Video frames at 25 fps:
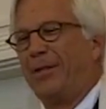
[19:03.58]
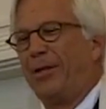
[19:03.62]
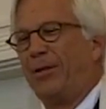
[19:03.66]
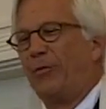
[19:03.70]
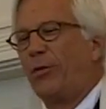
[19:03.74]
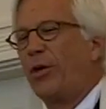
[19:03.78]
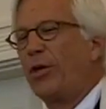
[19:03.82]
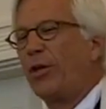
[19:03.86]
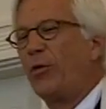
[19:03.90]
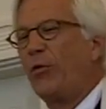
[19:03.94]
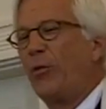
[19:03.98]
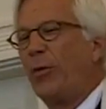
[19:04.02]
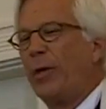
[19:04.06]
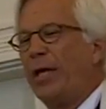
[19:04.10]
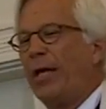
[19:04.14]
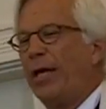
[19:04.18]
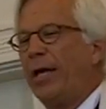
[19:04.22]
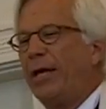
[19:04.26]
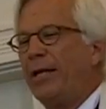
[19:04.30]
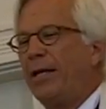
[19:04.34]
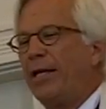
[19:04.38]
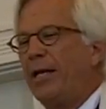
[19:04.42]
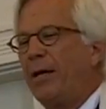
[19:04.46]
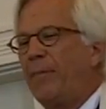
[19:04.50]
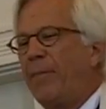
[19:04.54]
Whether we
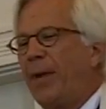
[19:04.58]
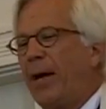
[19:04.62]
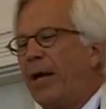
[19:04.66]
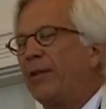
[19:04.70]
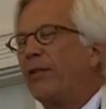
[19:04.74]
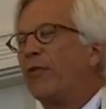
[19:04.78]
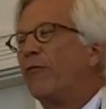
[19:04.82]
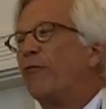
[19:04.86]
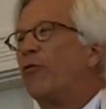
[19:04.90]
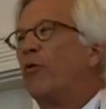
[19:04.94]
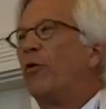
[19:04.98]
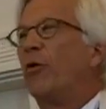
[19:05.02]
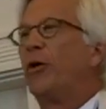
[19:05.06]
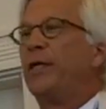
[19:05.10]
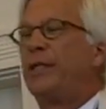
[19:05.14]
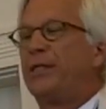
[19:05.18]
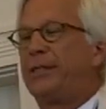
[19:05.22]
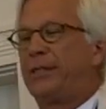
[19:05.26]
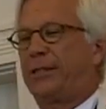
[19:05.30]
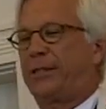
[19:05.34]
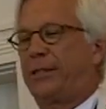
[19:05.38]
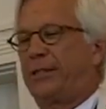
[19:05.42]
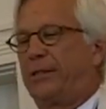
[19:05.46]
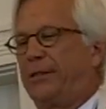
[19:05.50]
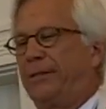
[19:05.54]
end up on The
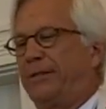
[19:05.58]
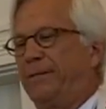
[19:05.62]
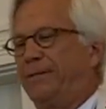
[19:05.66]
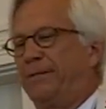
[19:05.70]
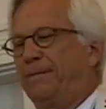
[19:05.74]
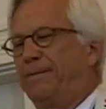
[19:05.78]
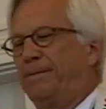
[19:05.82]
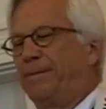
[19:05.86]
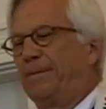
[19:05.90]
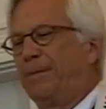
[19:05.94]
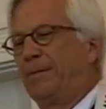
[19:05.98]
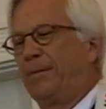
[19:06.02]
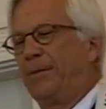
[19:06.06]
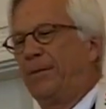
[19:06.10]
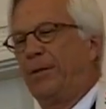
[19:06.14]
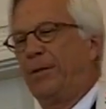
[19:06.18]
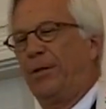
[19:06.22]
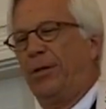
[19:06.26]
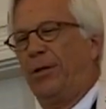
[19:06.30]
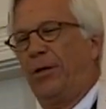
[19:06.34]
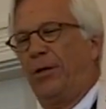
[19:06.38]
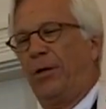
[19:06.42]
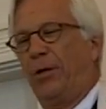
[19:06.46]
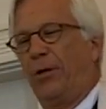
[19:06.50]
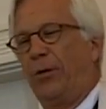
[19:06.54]
Voice,
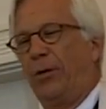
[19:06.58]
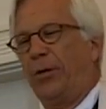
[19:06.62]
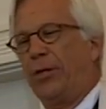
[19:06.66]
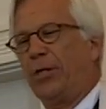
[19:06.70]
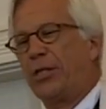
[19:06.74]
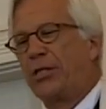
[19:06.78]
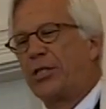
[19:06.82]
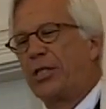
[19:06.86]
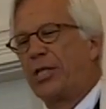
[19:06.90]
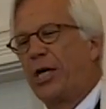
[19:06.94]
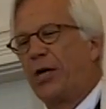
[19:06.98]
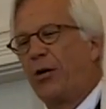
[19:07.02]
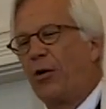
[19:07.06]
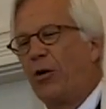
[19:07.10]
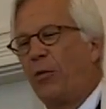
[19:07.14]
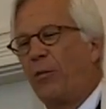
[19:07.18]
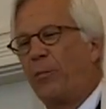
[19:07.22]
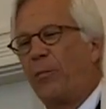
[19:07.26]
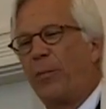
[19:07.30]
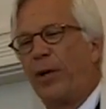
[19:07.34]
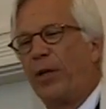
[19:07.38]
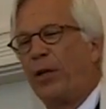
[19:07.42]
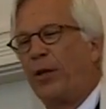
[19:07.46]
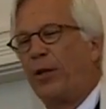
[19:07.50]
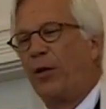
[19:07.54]
or in the
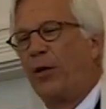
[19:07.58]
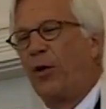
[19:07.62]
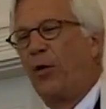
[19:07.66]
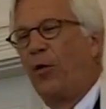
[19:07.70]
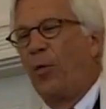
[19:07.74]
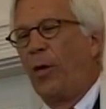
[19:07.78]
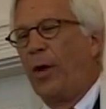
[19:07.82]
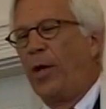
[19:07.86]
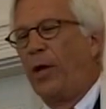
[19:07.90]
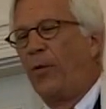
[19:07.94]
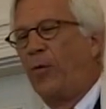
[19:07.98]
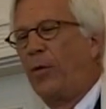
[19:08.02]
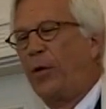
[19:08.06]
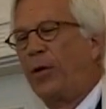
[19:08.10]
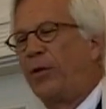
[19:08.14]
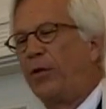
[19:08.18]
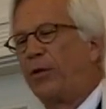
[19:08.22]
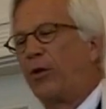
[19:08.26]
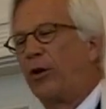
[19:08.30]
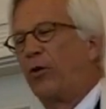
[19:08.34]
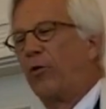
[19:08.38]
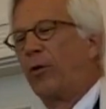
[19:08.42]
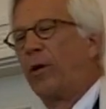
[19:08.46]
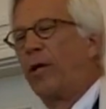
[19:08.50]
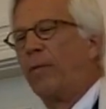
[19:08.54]
shower belling away one of
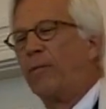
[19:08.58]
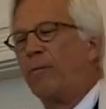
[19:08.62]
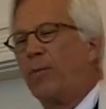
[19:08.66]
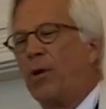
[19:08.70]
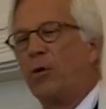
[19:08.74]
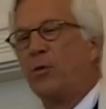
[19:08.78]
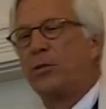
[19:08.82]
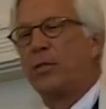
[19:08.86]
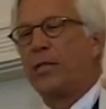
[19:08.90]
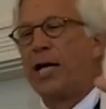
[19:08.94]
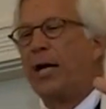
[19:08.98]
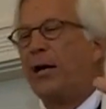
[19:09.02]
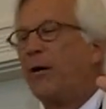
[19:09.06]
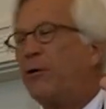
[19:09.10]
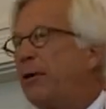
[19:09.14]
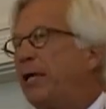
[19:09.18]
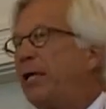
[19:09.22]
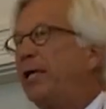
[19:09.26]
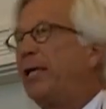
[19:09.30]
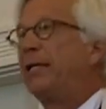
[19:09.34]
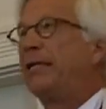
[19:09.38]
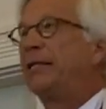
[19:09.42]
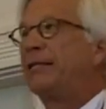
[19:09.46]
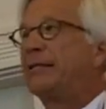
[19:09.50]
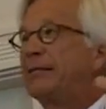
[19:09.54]
the great
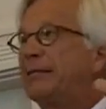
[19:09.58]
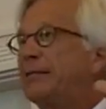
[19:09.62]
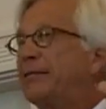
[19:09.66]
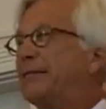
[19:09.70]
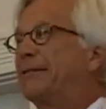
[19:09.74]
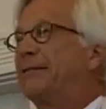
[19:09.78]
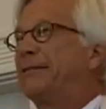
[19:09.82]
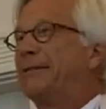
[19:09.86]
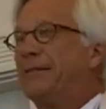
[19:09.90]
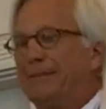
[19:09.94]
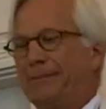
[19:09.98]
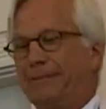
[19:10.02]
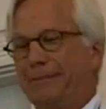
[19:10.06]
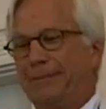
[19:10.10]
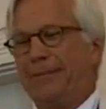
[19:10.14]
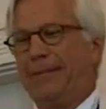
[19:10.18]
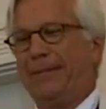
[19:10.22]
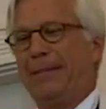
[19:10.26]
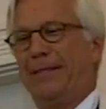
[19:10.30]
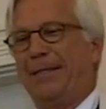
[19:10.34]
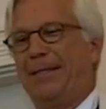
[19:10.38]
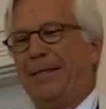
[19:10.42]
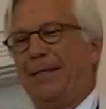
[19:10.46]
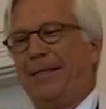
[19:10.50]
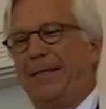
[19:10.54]
Motown hits,
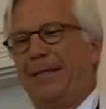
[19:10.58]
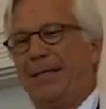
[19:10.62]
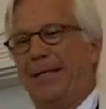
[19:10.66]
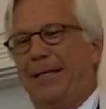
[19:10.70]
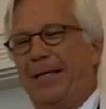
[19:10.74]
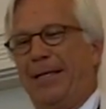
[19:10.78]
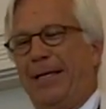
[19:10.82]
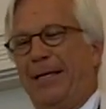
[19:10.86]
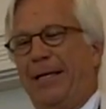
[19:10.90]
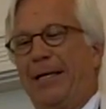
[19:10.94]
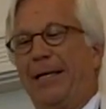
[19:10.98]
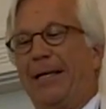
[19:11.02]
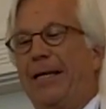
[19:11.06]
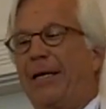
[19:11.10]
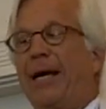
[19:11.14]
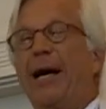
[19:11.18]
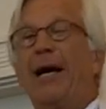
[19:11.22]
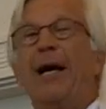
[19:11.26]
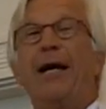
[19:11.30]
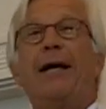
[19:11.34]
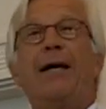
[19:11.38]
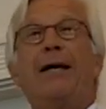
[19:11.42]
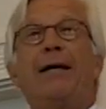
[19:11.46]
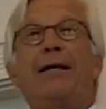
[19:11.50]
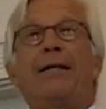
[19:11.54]

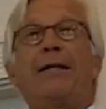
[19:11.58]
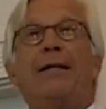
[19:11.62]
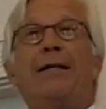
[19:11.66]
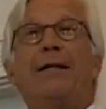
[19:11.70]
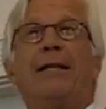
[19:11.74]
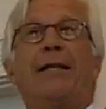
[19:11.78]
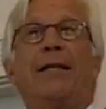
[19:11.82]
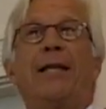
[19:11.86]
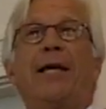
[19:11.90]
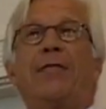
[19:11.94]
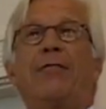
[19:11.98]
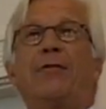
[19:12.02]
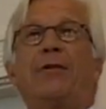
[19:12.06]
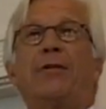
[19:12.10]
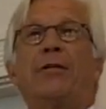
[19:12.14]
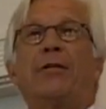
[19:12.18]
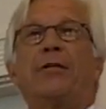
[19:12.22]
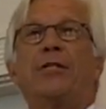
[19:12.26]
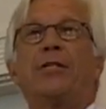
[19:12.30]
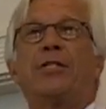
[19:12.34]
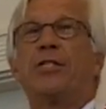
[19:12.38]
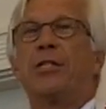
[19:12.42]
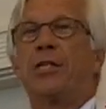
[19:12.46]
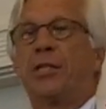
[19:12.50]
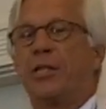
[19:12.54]
God
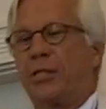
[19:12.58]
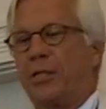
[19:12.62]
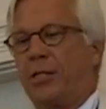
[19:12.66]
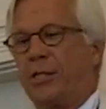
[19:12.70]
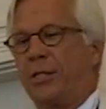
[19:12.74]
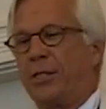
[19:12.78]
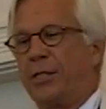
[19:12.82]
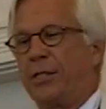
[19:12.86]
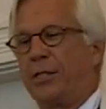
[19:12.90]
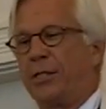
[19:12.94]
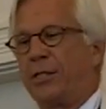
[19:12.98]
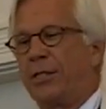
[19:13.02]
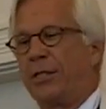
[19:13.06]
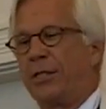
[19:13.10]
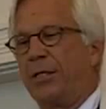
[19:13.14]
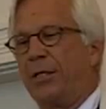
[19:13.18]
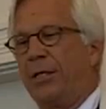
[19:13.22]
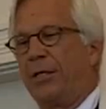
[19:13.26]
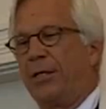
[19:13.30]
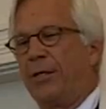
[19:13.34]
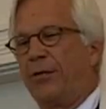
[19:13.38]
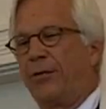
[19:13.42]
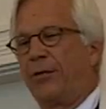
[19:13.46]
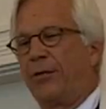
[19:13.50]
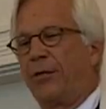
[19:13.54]
never judges
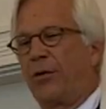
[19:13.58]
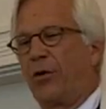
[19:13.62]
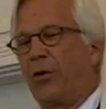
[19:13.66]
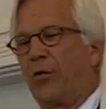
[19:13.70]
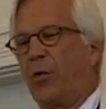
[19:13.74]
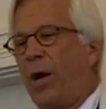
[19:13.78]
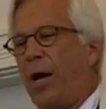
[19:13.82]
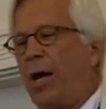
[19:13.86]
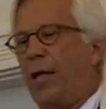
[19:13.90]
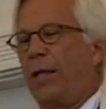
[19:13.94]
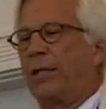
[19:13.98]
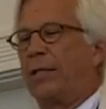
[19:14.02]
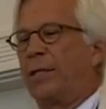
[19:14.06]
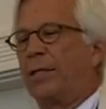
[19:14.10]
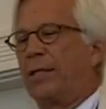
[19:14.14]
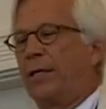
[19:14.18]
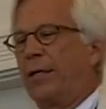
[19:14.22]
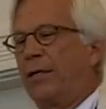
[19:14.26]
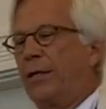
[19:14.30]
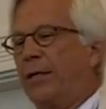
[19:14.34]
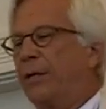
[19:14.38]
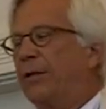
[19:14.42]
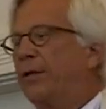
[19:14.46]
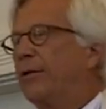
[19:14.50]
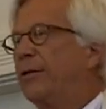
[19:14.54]
the
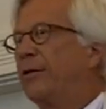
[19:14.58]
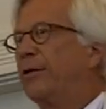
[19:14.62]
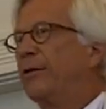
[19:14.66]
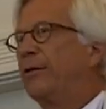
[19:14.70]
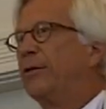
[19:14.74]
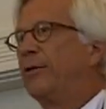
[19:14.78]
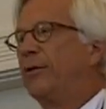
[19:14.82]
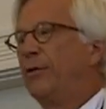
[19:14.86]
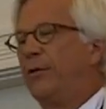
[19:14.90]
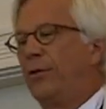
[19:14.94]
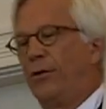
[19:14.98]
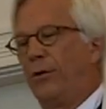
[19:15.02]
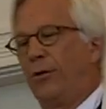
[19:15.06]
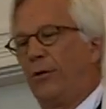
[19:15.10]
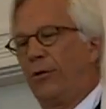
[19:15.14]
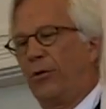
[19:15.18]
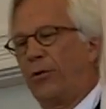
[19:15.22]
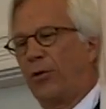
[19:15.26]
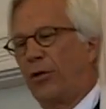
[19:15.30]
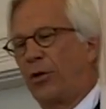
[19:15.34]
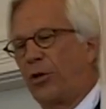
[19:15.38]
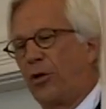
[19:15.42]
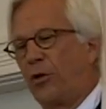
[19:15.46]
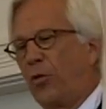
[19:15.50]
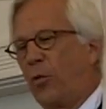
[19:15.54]
quality
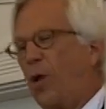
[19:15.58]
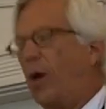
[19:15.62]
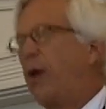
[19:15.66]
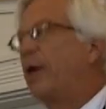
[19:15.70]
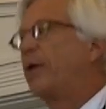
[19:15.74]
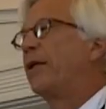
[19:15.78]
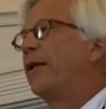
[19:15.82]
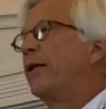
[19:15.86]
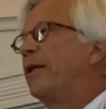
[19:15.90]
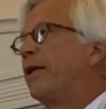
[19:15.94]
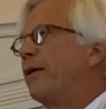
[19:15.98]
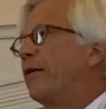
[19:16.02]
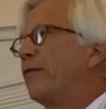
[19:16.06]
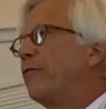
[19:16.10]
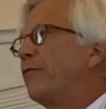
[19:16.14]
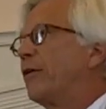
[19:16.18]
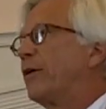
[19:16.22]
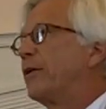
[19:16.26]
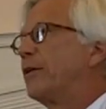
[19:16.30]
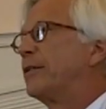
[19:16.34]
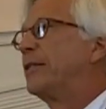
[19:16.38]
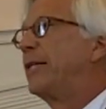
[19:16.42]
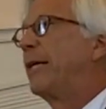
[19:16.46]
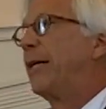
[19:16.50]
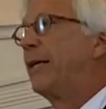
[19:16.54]
or the quantity of
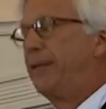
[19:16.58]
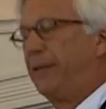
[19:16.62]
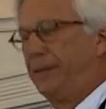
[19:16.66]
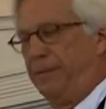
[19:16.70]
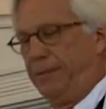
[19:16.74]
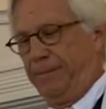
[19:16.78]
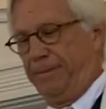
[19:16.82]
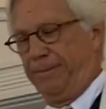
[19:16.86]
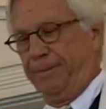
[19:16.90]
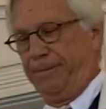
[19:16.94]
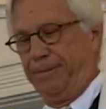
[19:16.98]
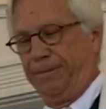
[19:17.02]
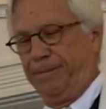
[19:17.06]
our talent,